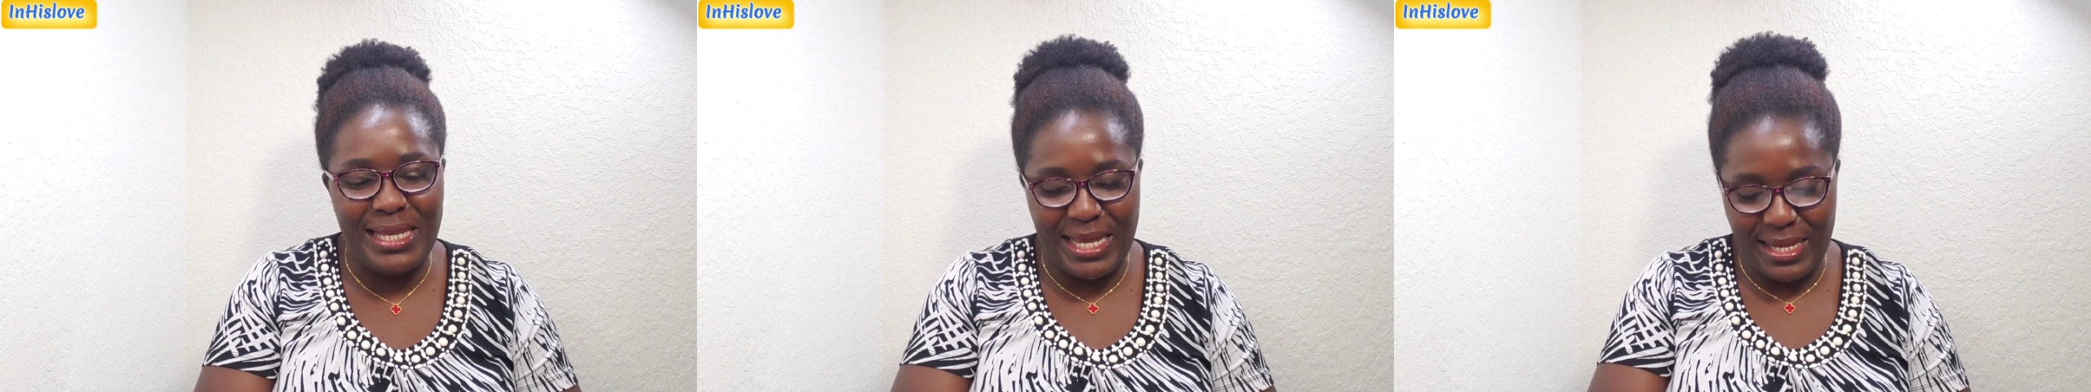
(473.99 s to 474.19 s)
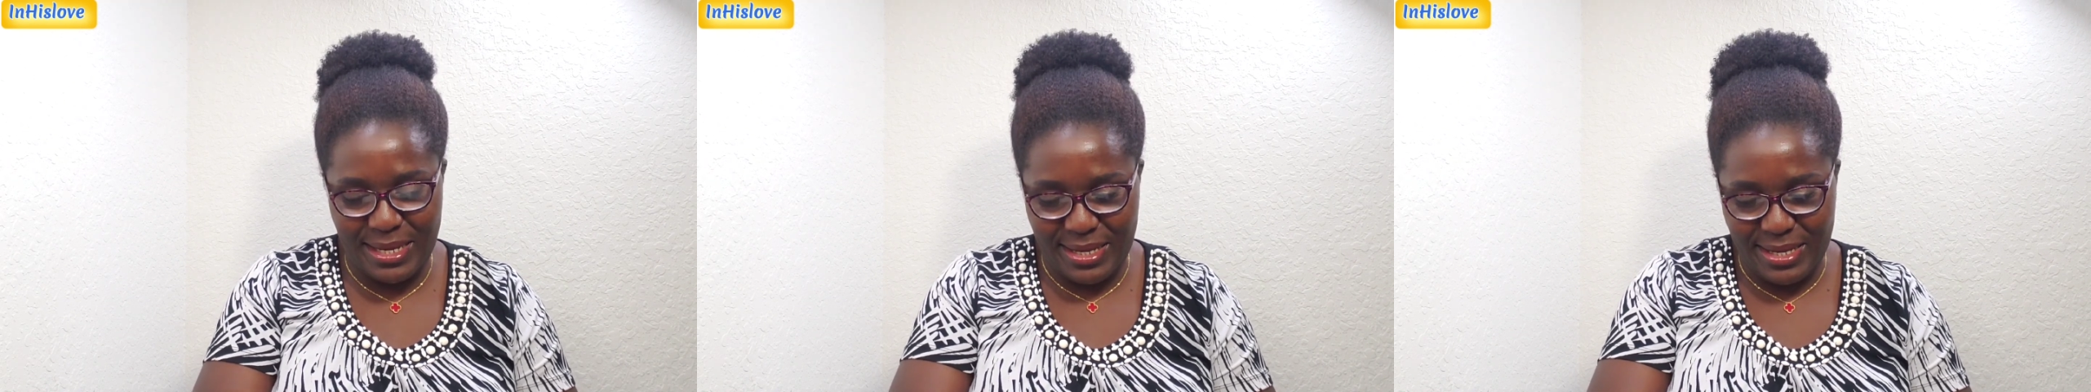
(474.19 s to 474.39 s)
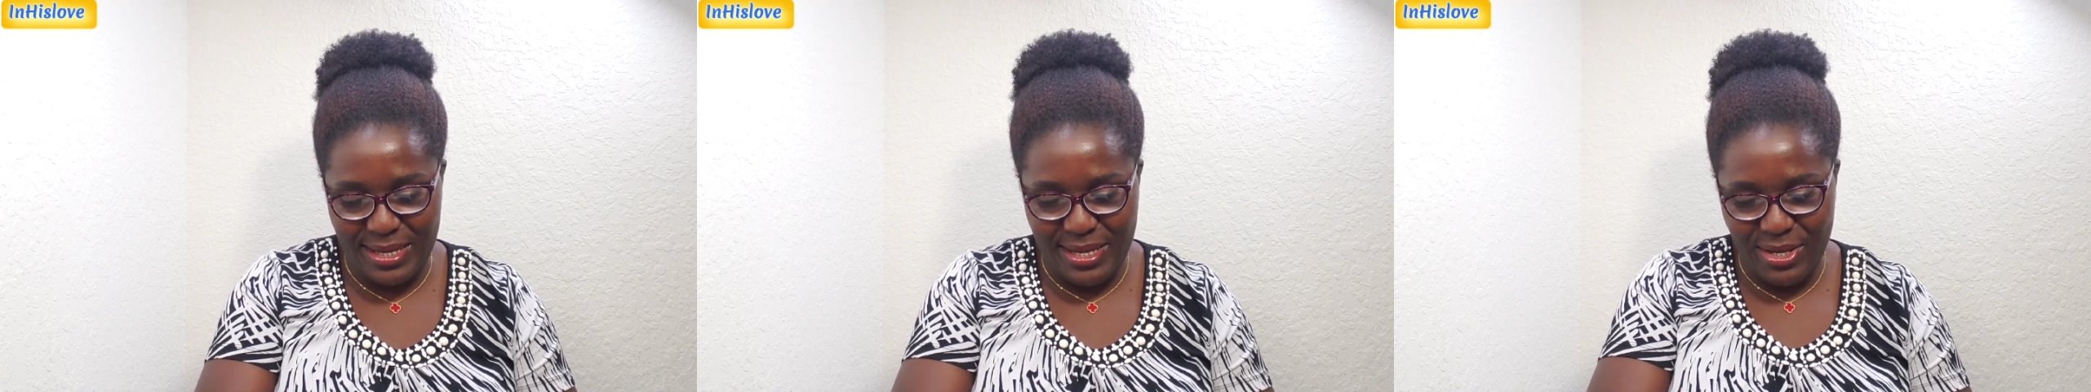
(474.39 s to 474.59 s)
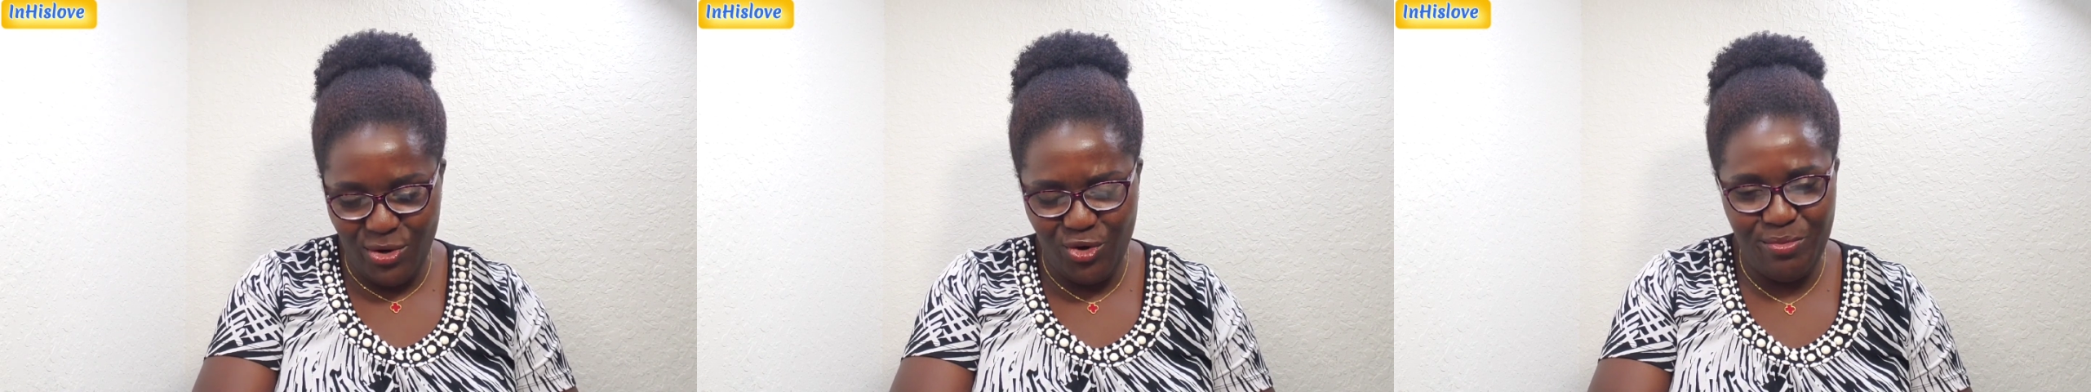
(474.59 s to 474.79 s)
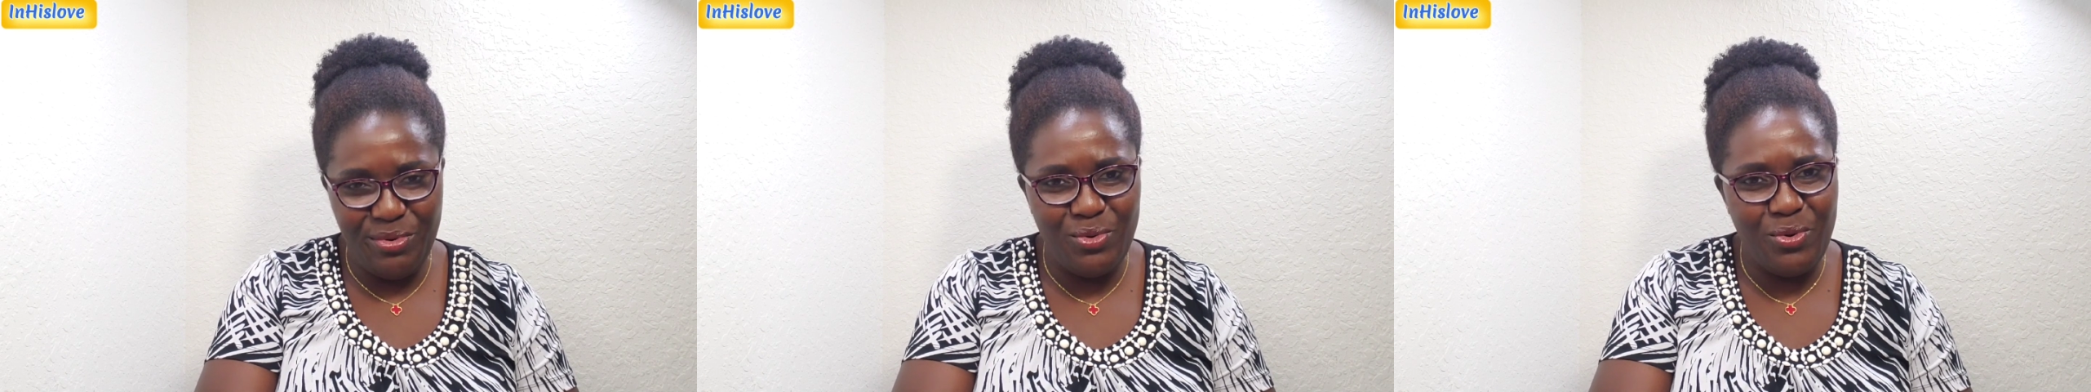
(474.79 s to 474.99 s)
Like,
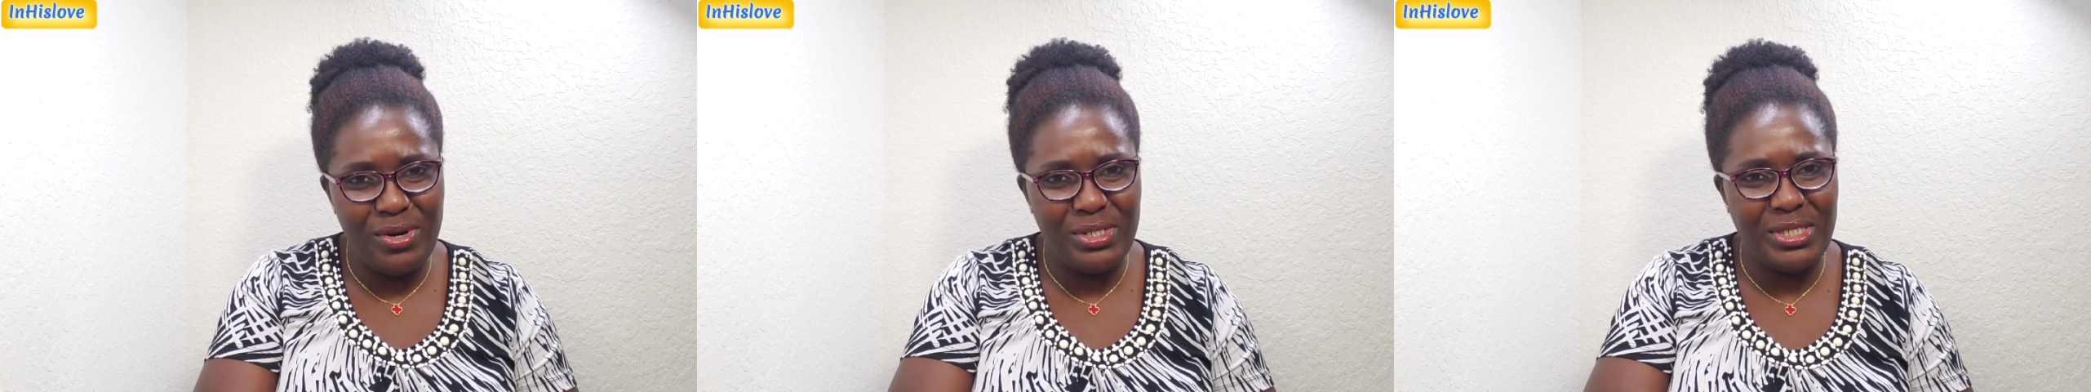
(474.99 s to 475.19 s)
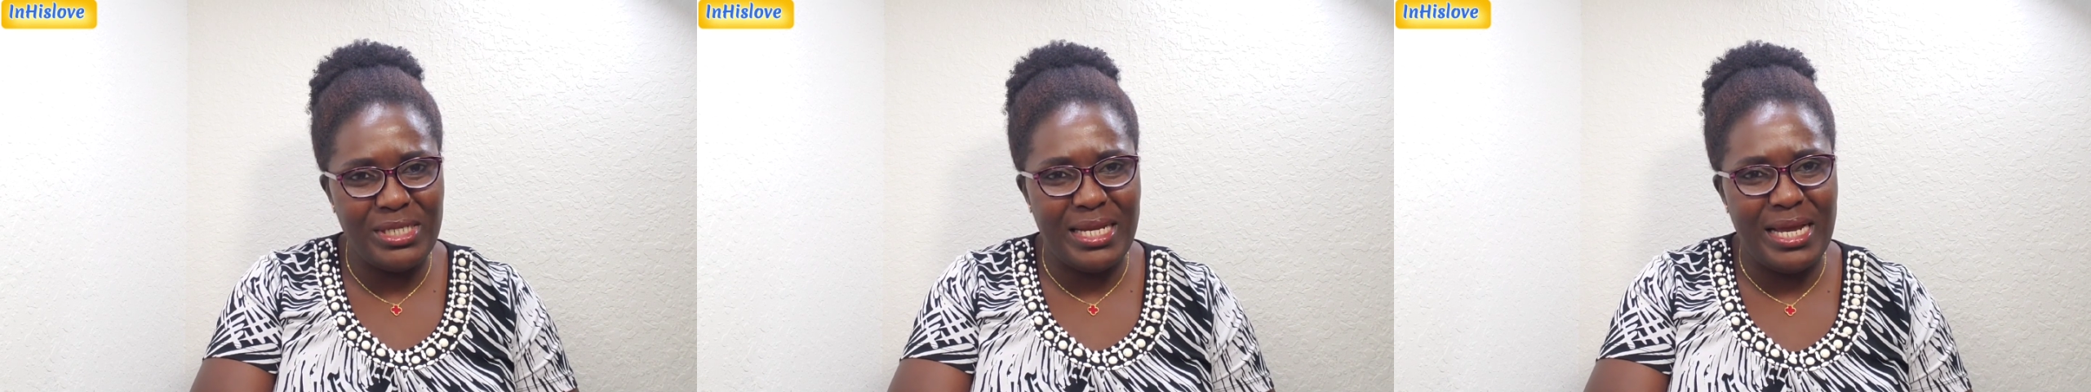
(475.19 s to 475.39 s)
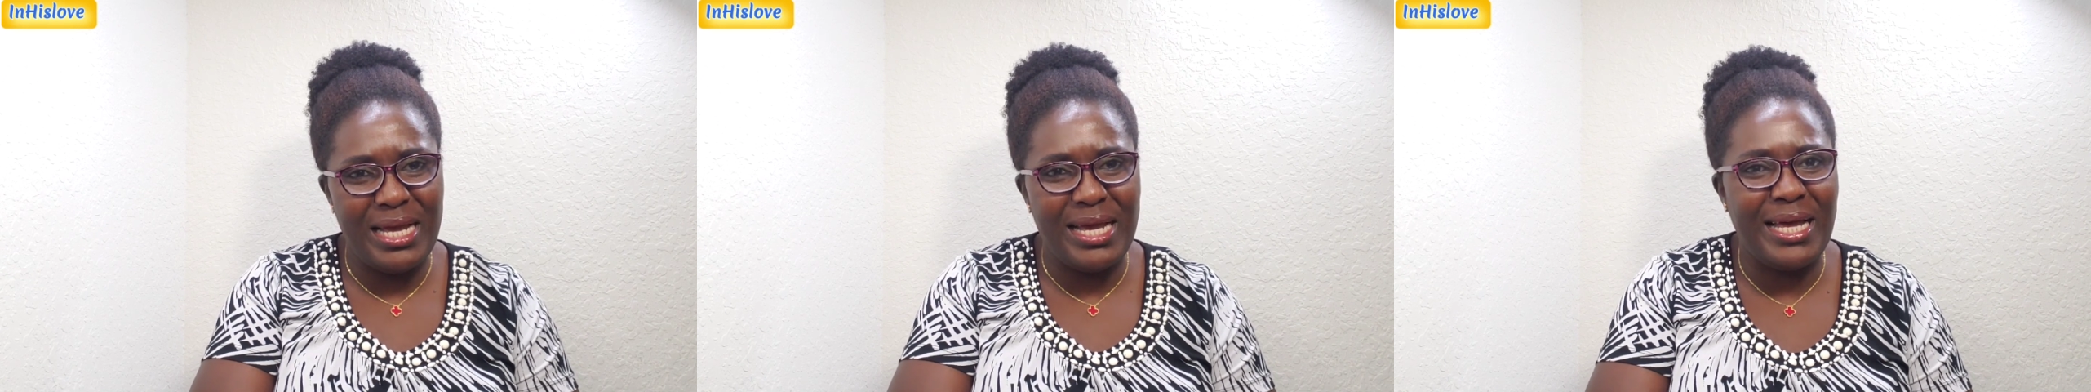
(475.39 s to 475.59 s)
you'll be wondering,